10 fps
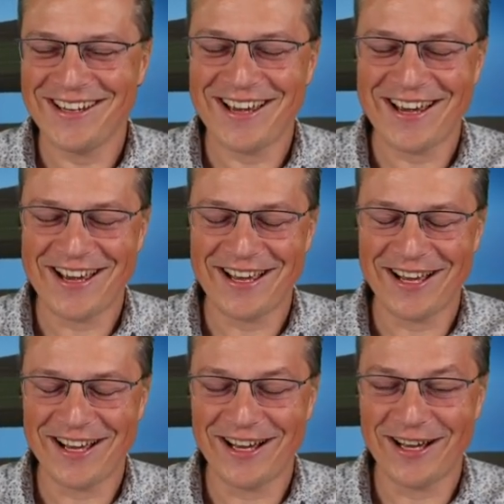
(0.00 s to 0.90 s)

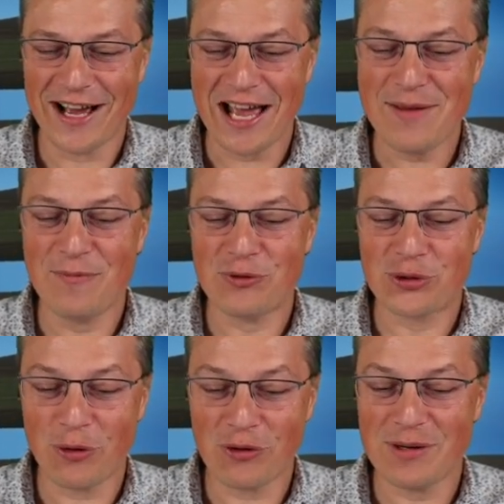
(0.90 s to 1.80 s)
Yeah, I
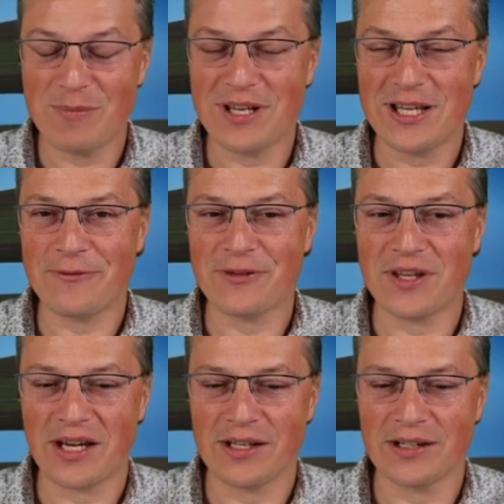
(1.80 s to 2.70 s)
strongly
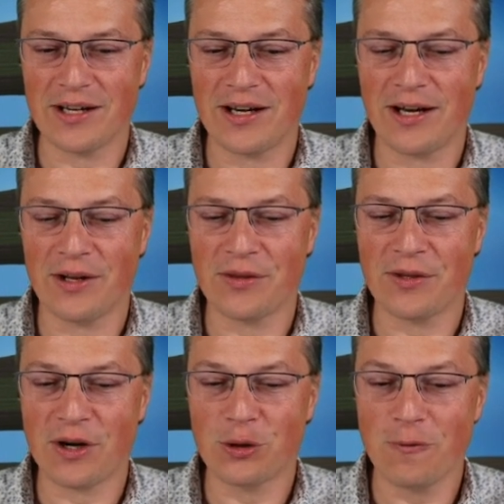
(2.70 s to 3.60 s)
believe that
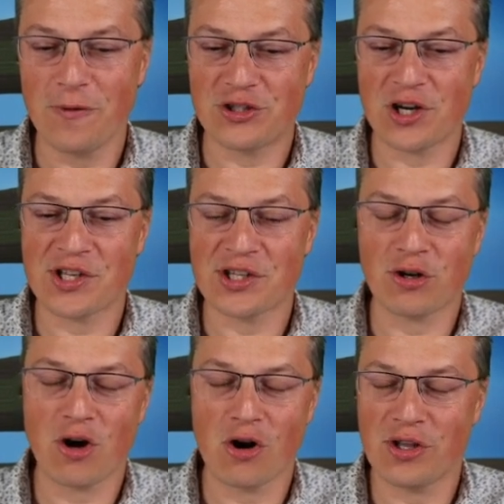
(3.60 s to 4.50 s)
there are two features
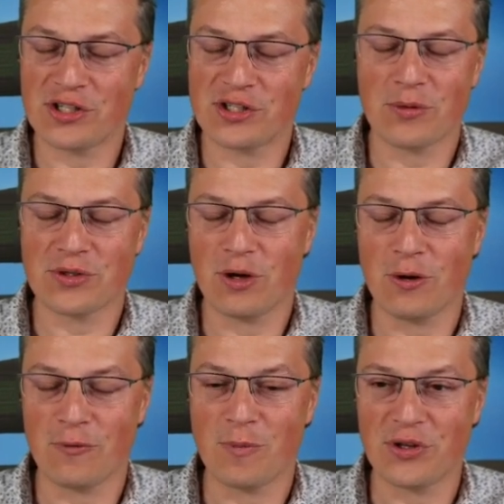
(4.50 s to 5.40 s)
that are cornerstones
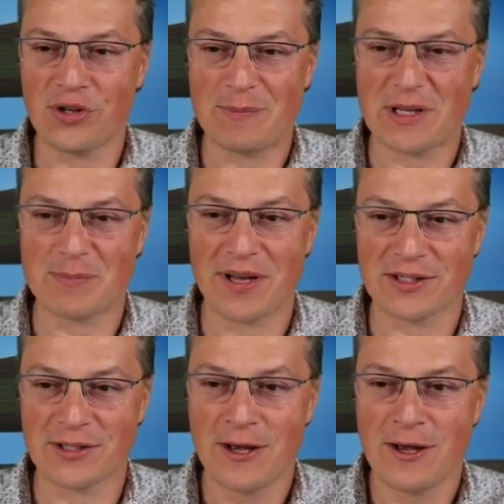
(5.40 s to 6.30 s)
of modern C++.
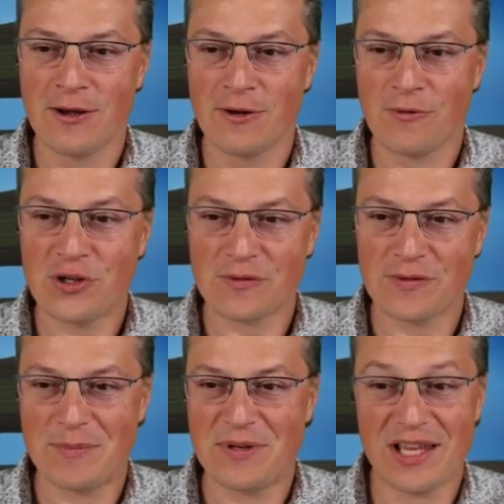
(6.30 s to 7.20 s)
First
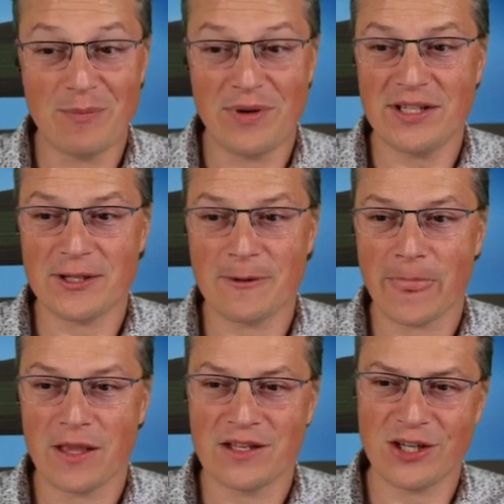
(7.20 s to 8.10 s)
of them is templates.
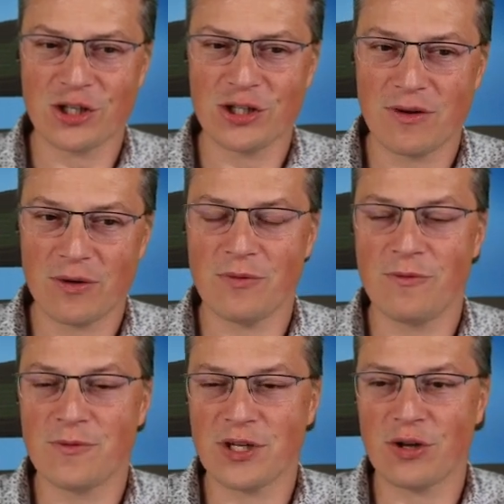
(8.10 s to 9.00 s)
Second
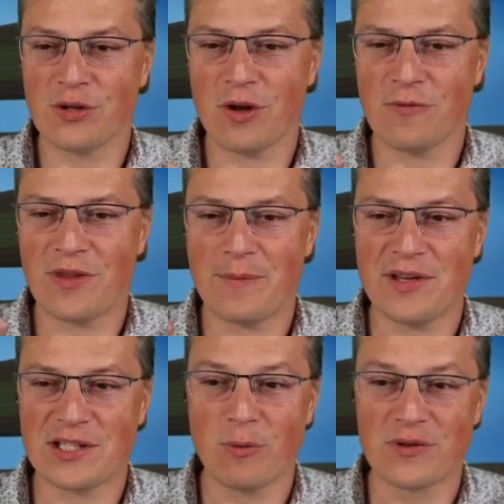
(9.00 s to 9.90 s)
of
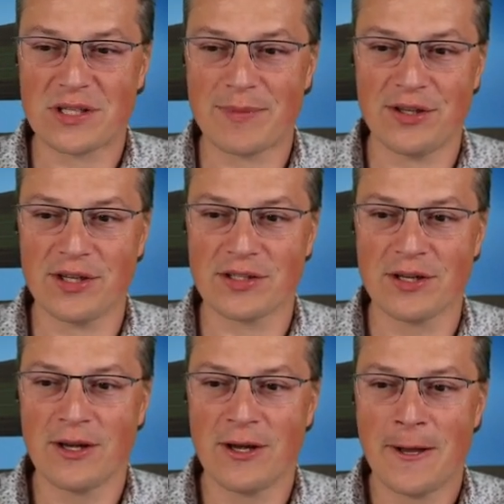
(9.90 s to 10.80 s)
them is move semantics.